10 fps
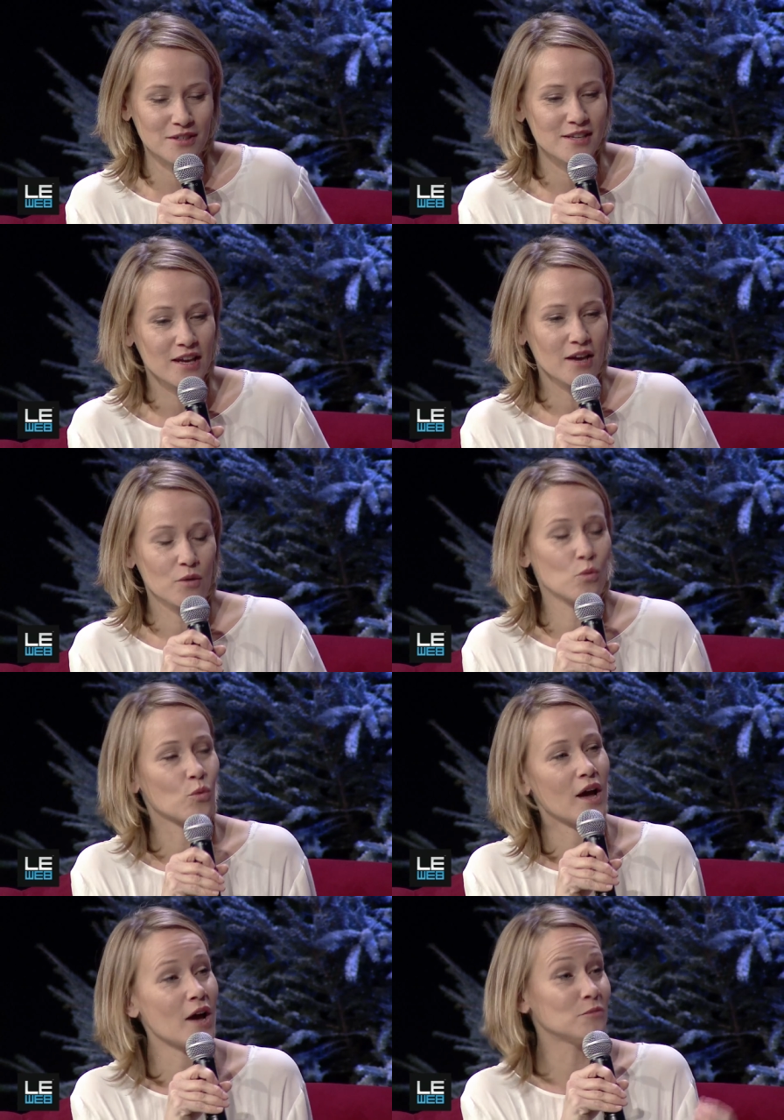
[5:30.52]
was,
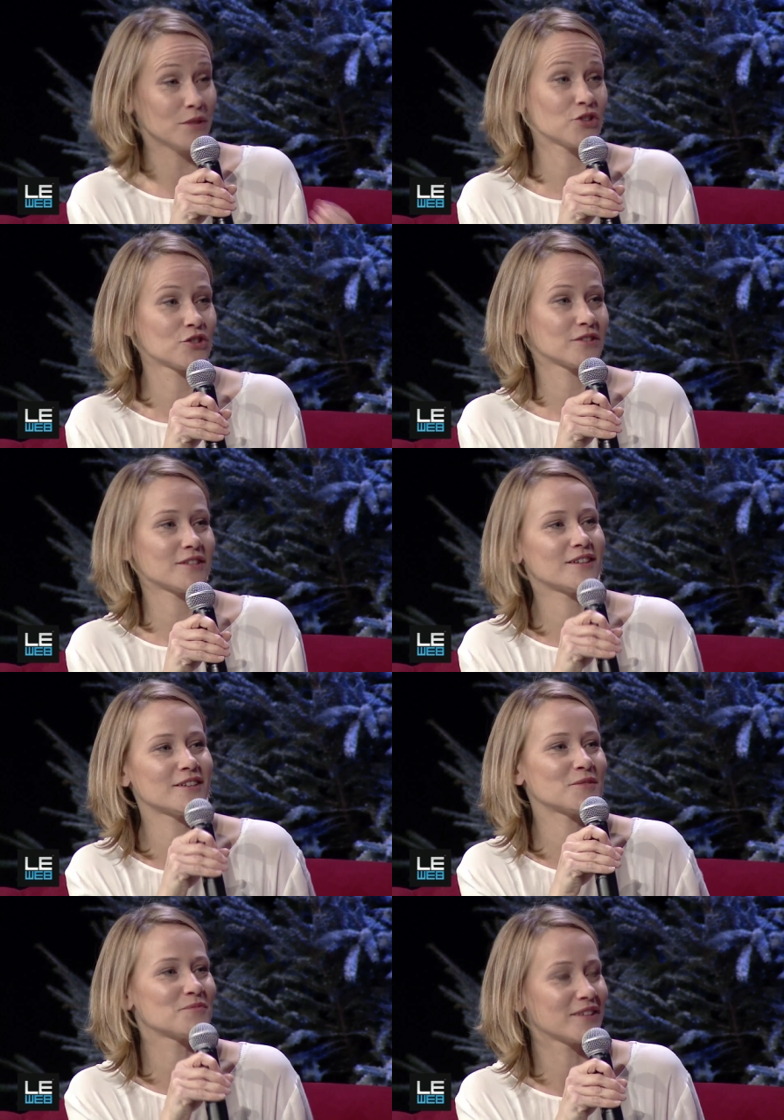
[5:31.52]
how much?
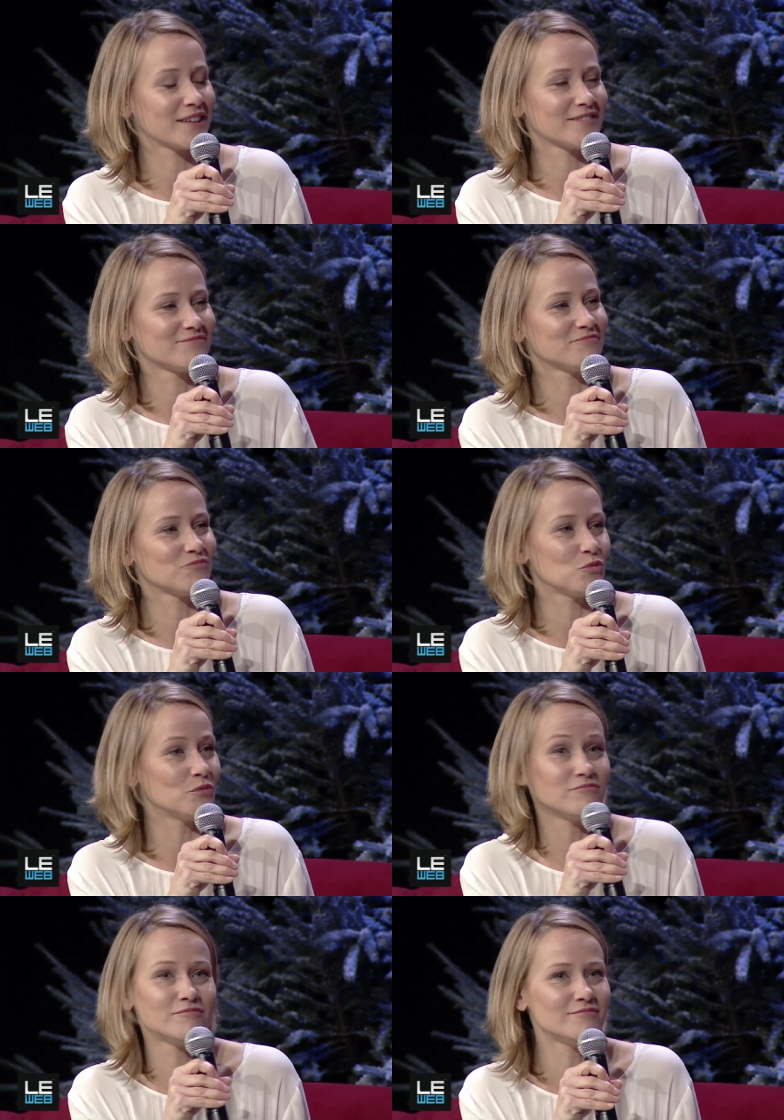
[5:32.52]
Um,
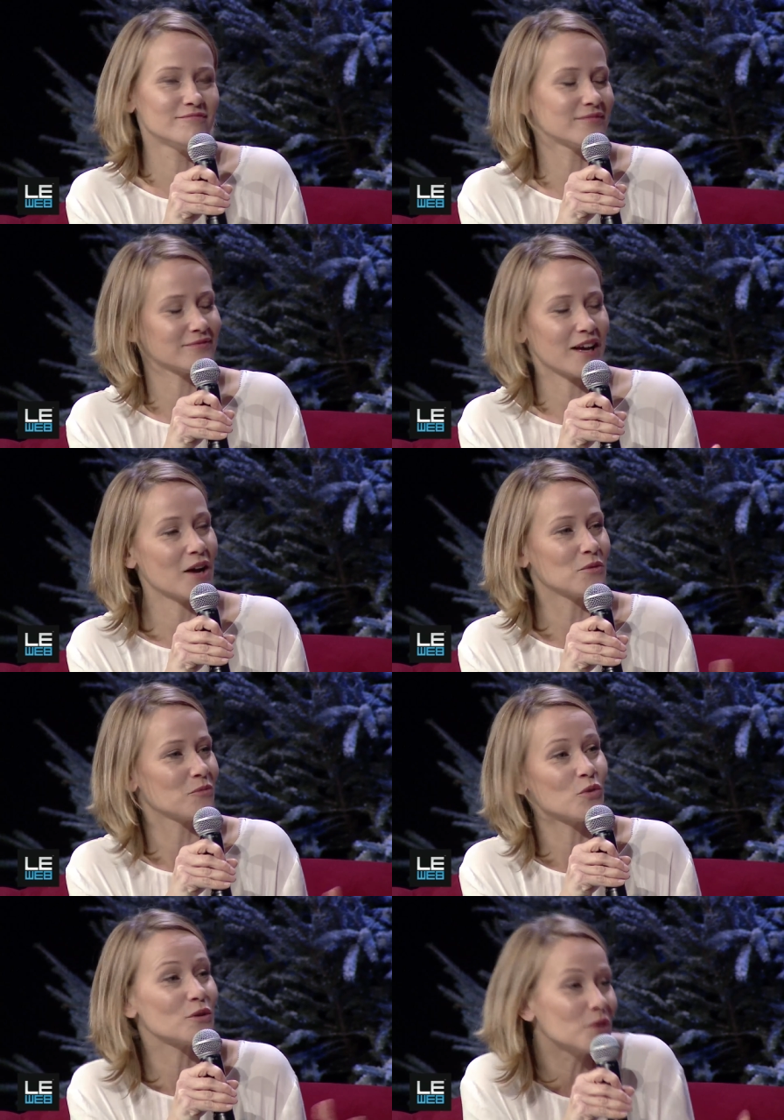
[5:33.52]
how
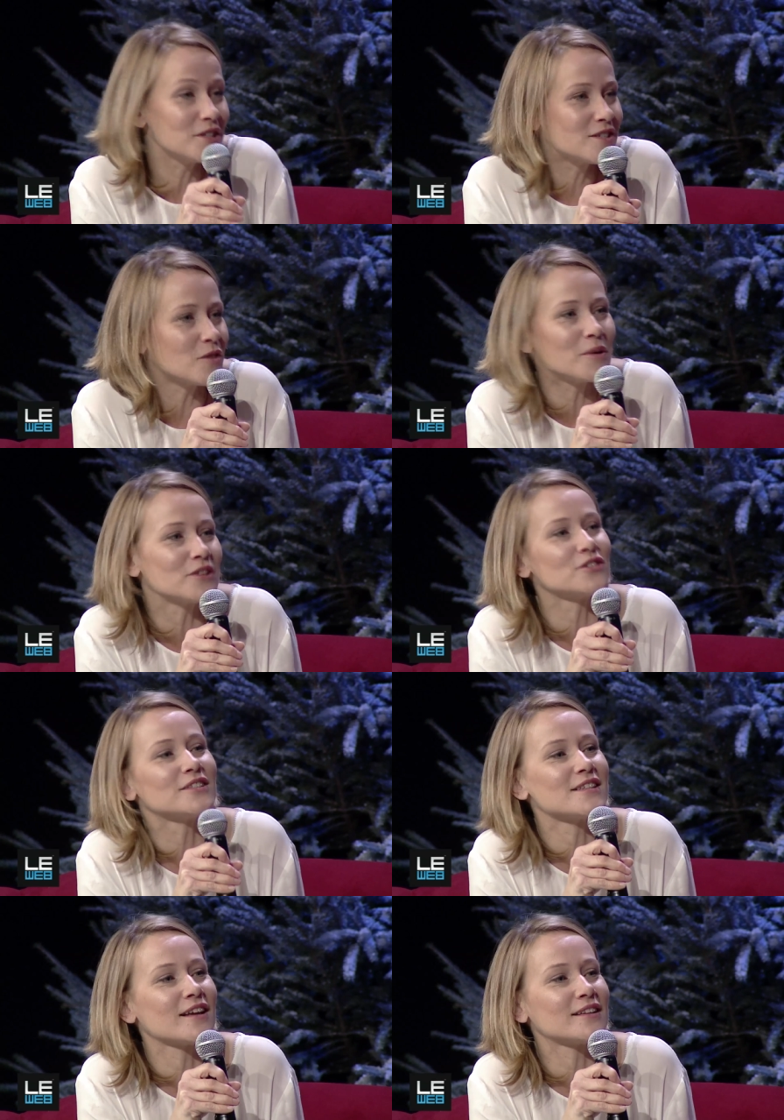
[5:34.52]
what what is the budget
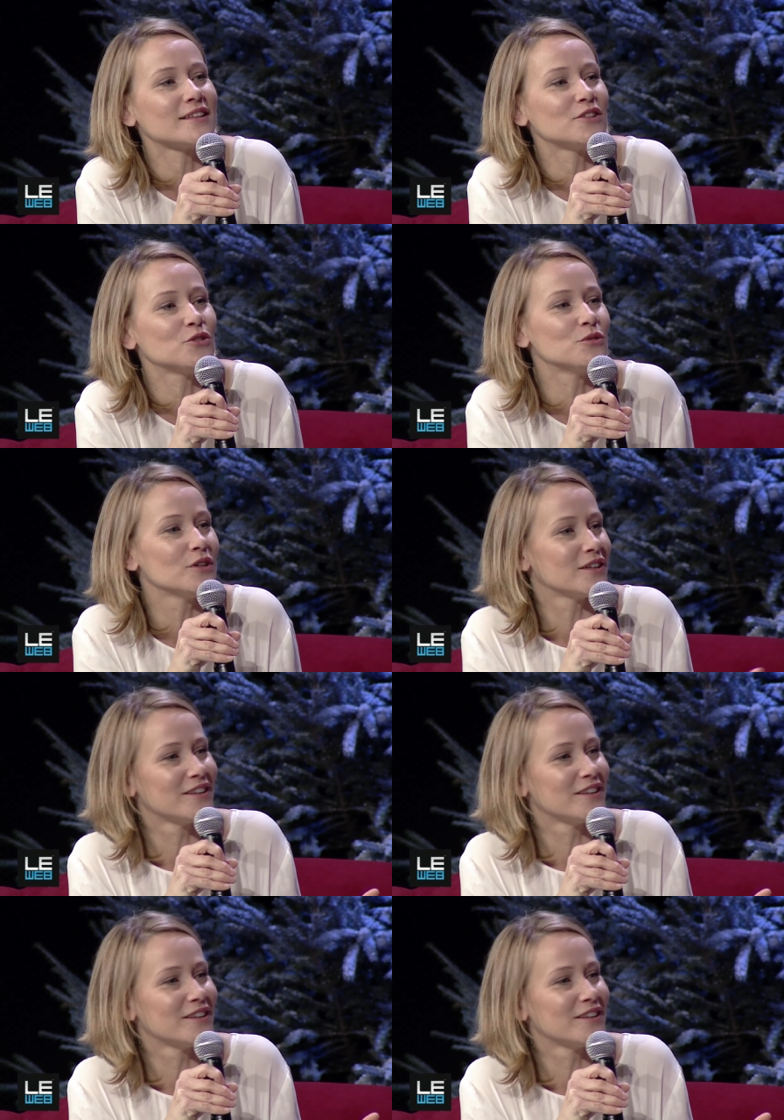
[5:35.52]
exactly? So you,